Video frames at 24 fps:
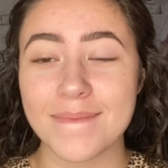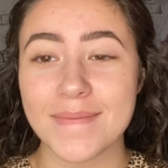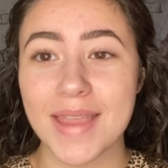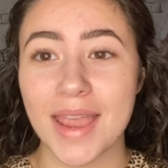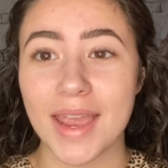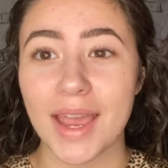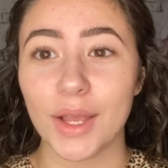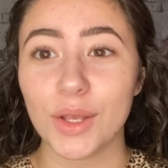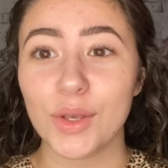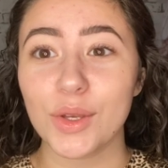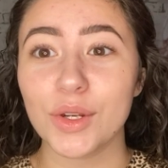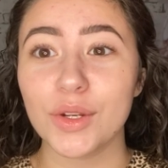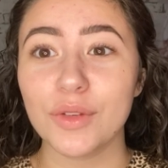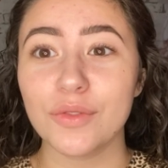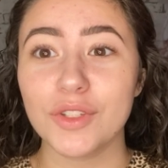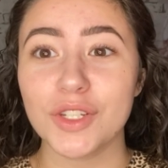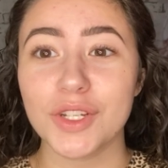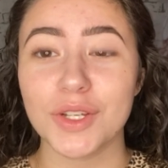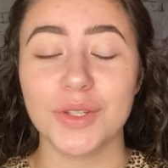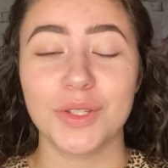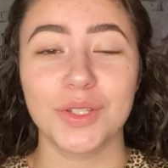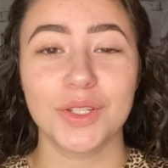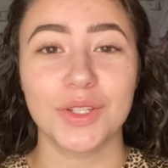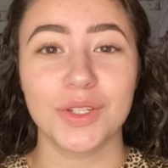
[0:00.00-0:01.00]
I could have
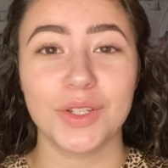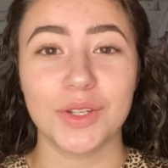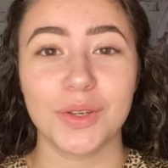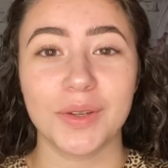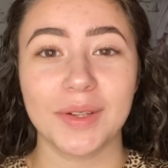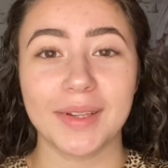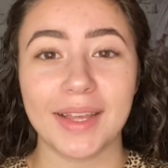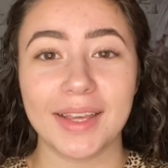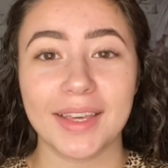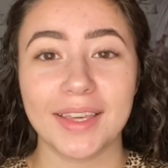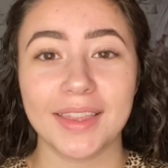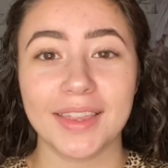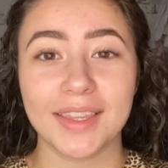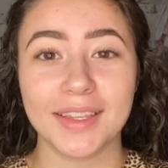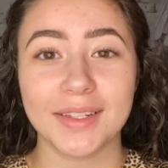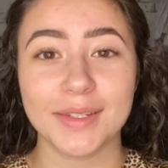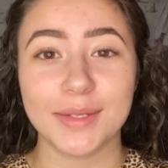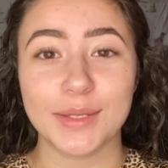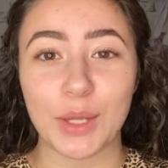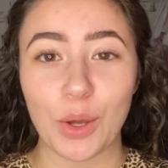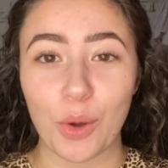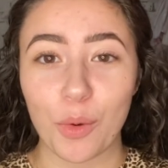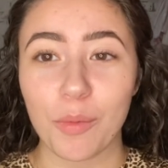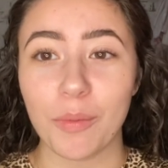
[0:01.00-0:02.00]
chose to do like the
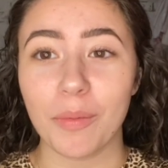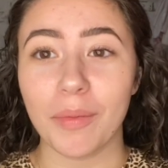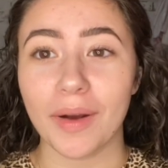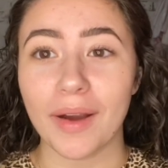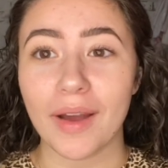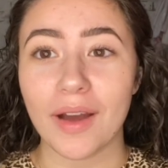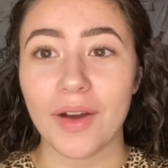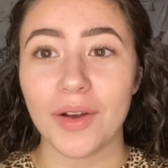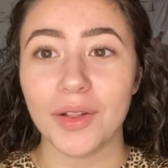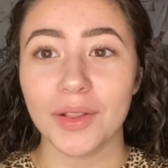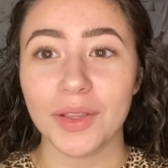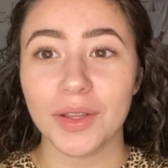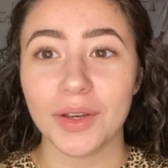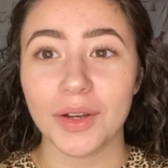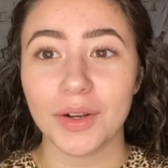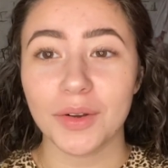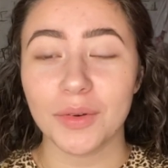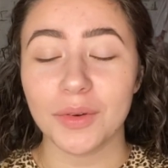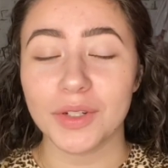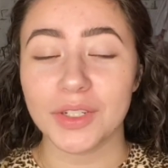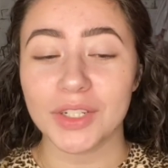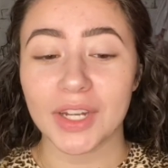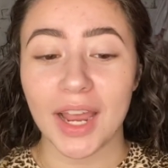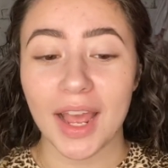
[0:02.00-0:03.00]
soap brow look,
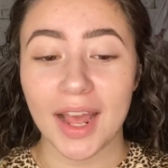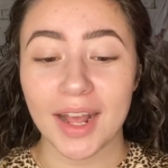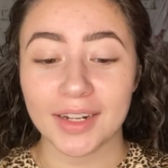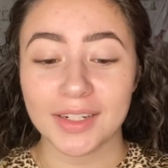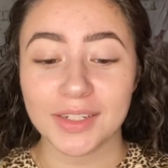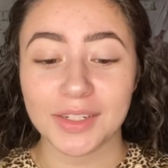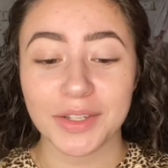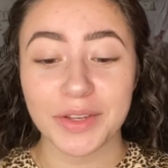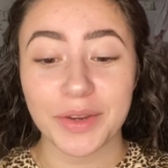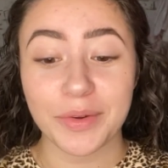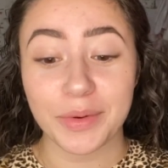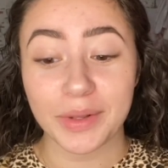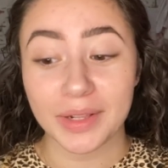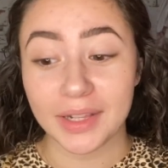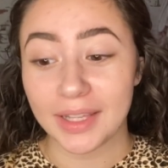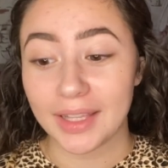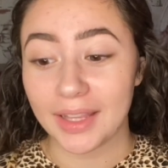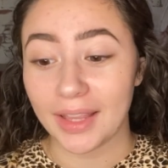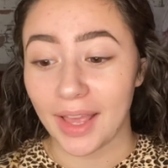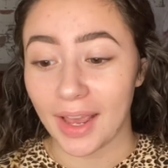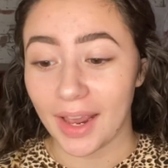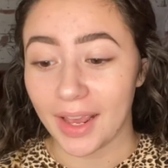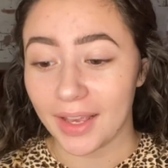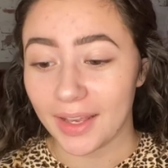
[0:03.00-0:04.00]
which I actually really
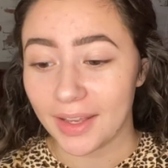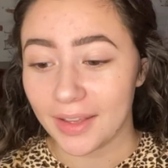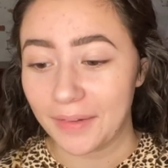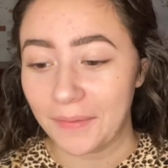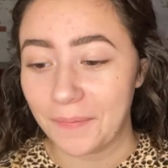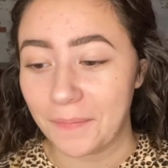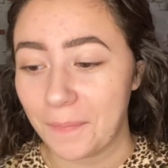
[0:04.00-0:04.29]
like.